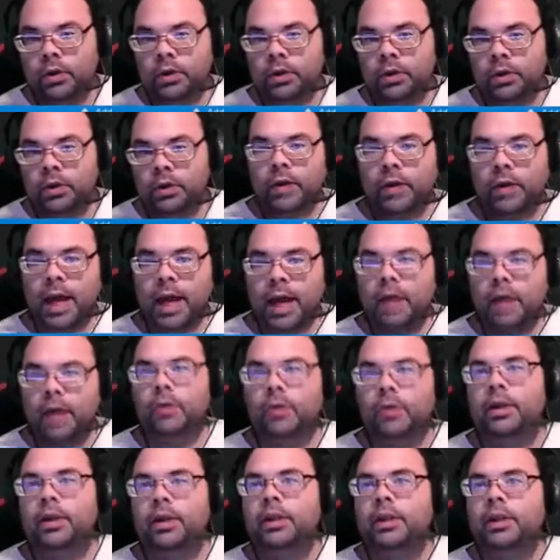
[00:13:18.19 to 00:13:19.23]
So now
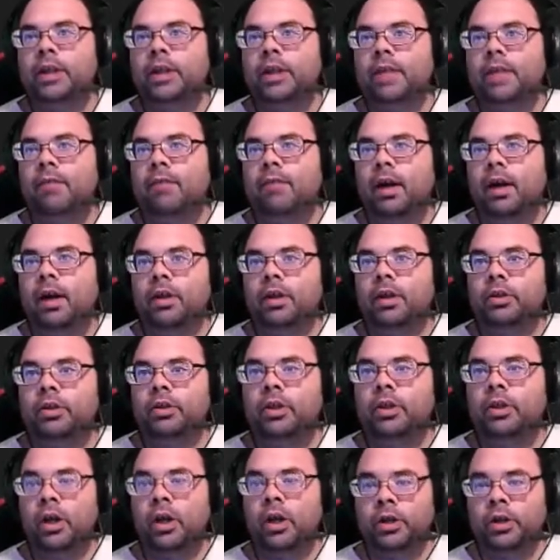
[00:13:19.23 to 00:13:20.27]
the save file is
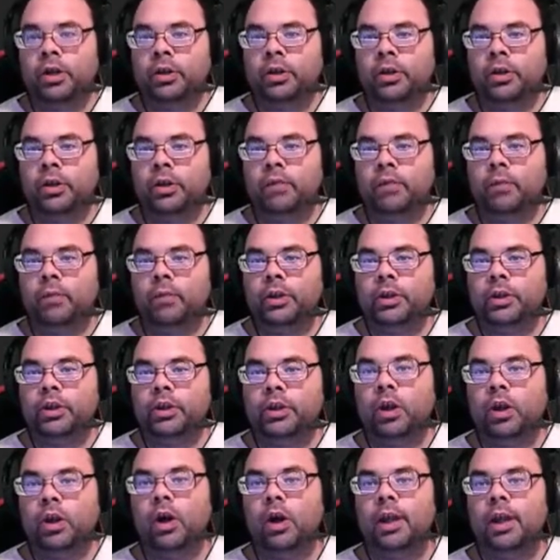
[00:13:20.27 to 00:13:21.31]
done. So if we
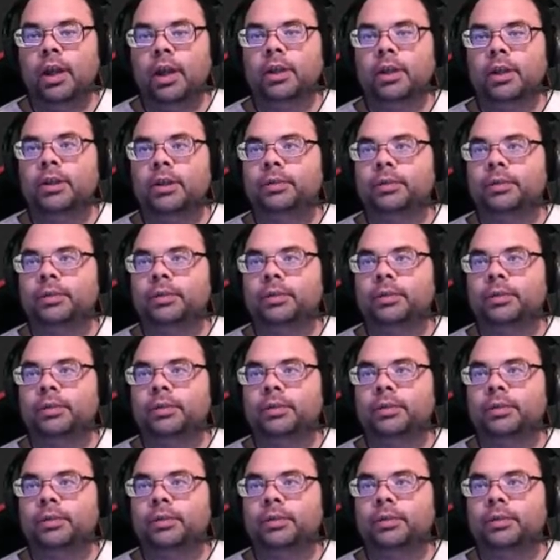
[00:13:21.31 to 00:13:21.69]
start it,